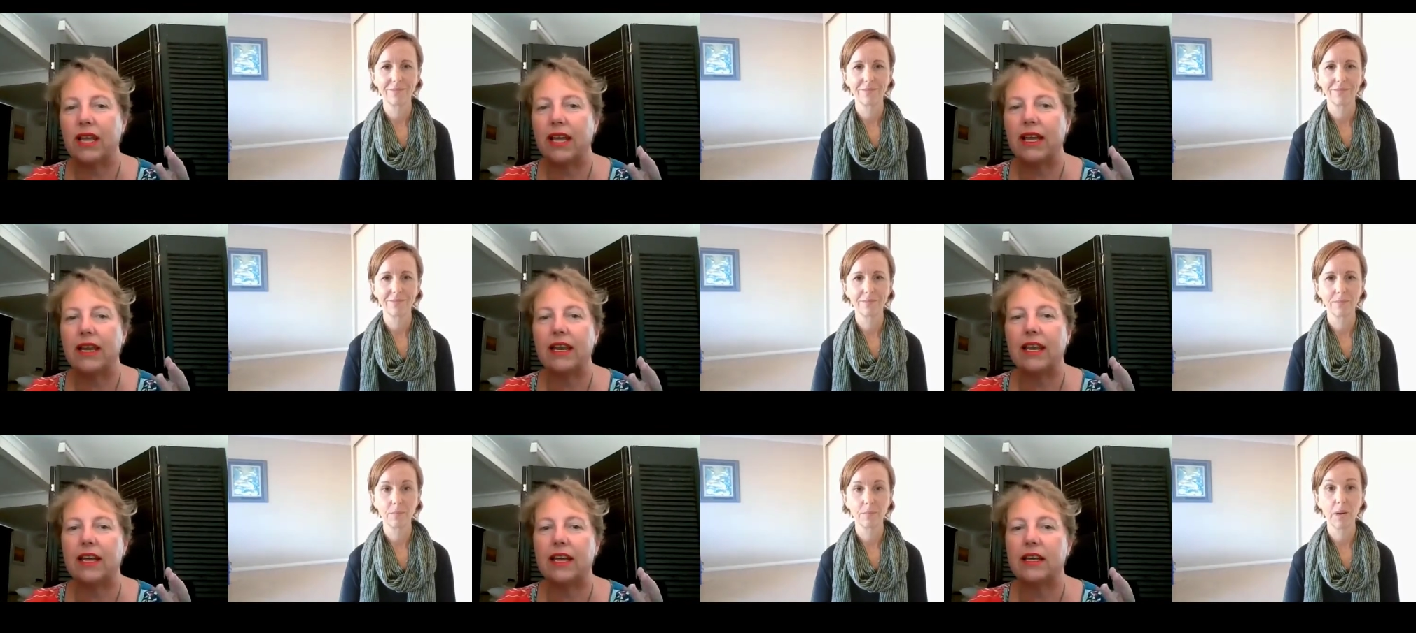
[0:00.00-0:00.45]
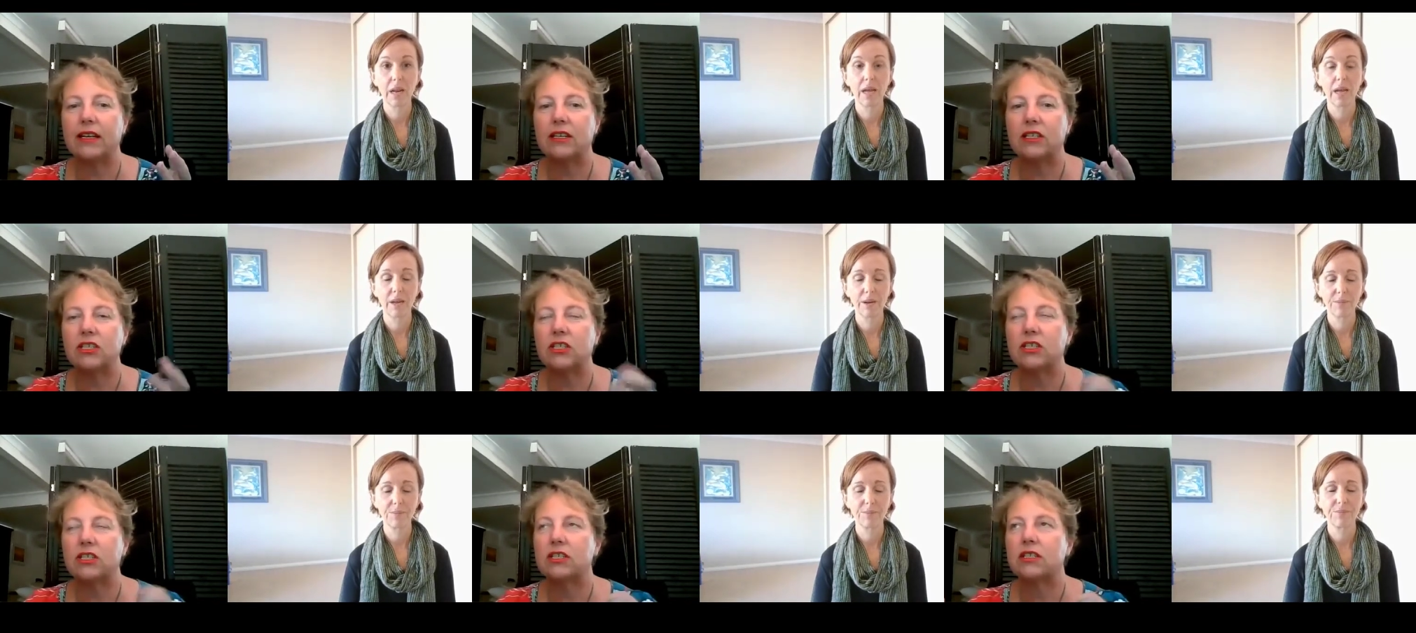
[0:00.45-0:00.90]
Speaker 1: play
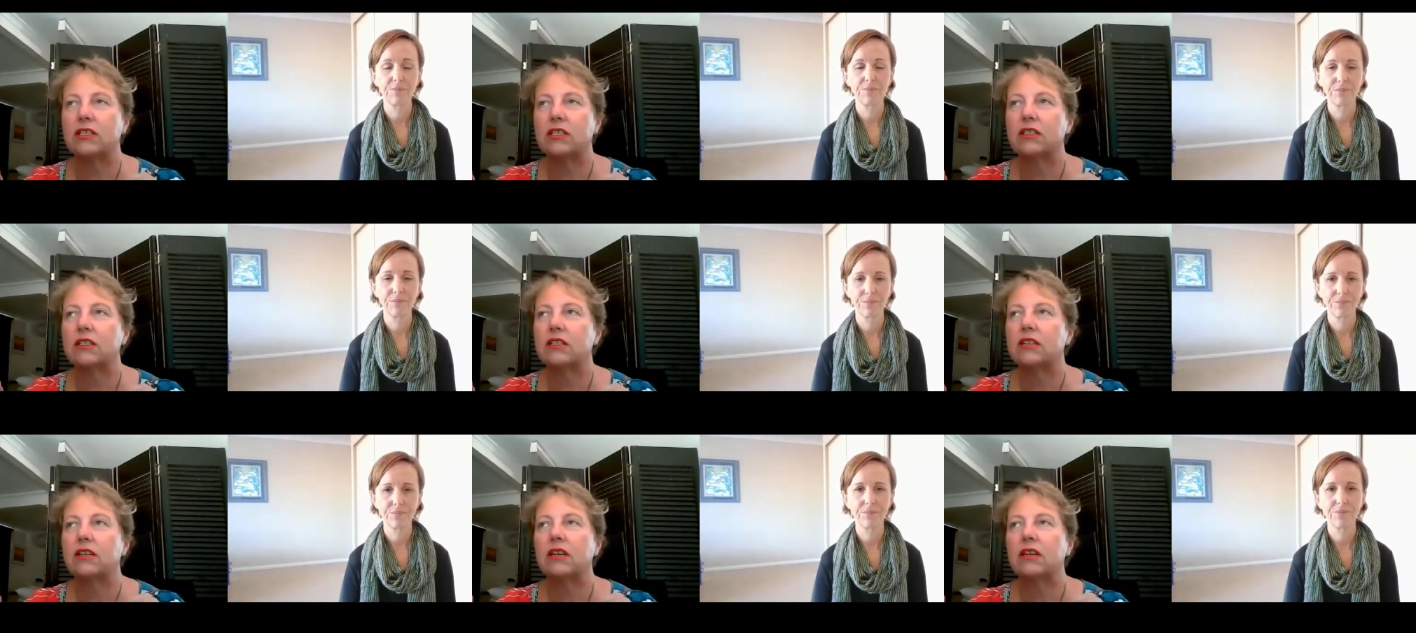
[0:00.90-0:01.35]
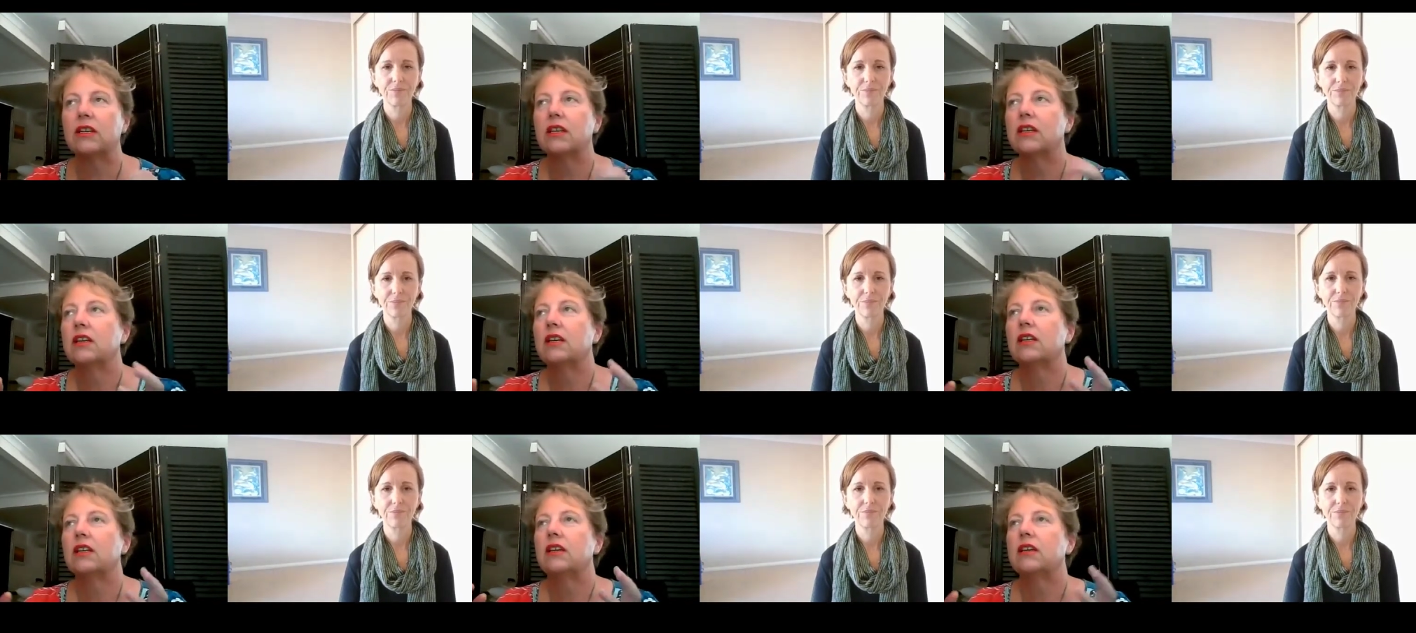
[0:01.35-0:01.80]
sport than eat play
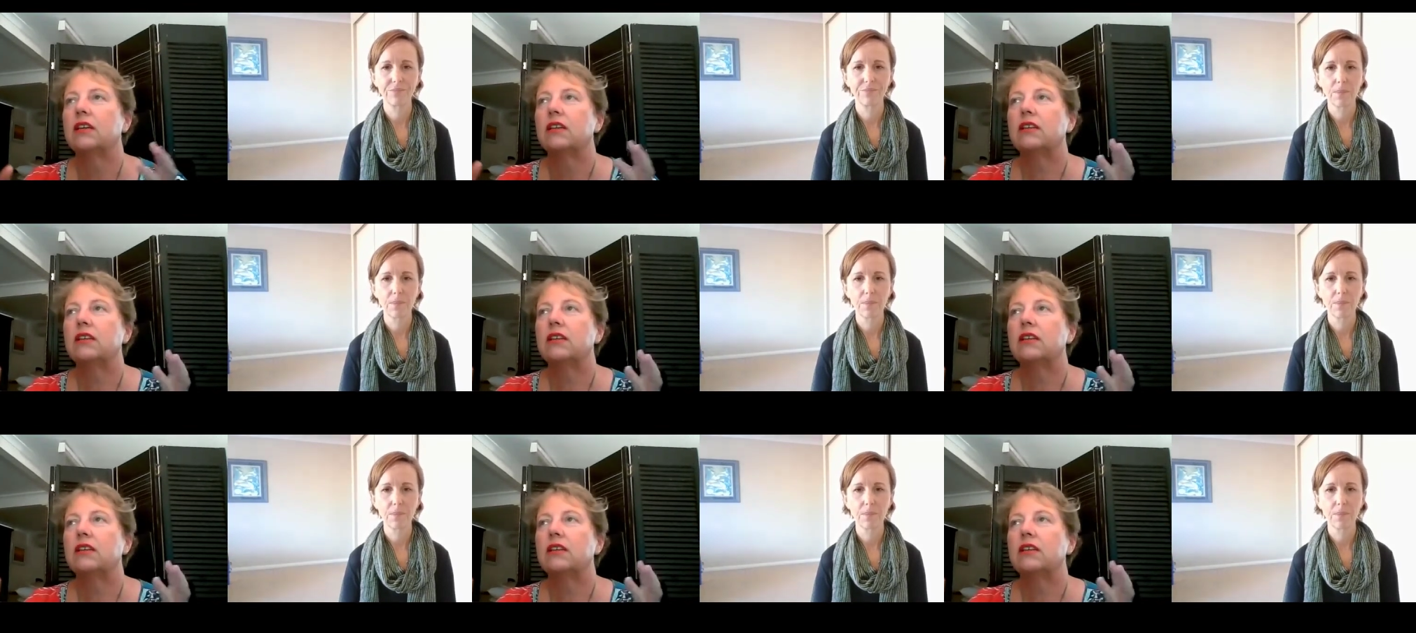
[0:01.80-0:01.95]
lunch.